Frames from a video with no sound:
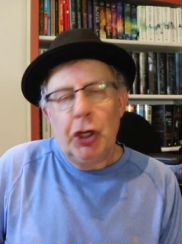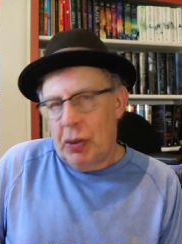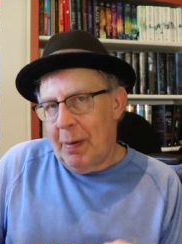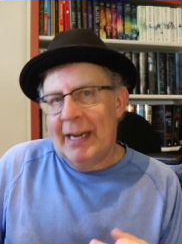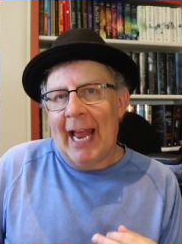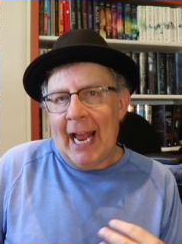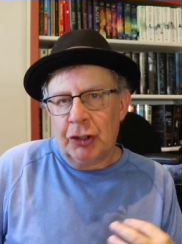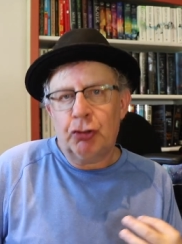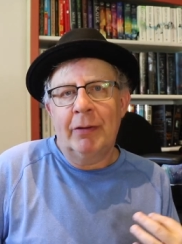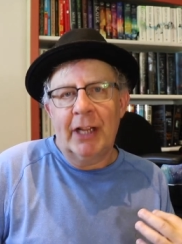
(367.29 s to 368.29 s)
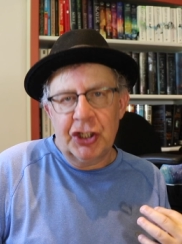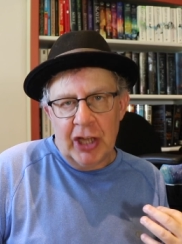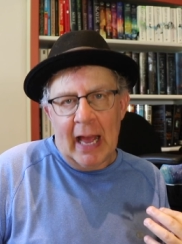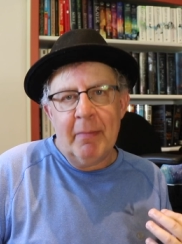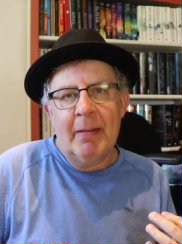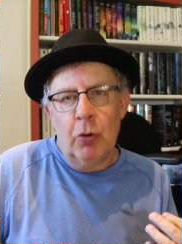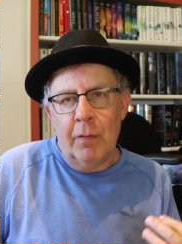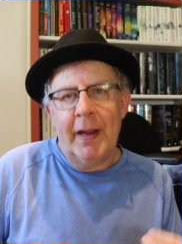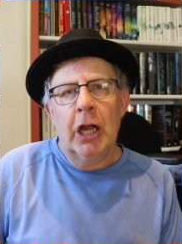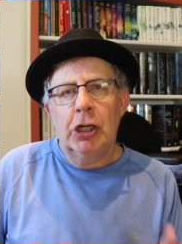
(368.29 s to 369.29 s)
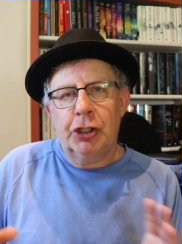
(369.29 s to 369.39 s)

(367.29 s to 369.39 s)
to be an extra in the zombie movie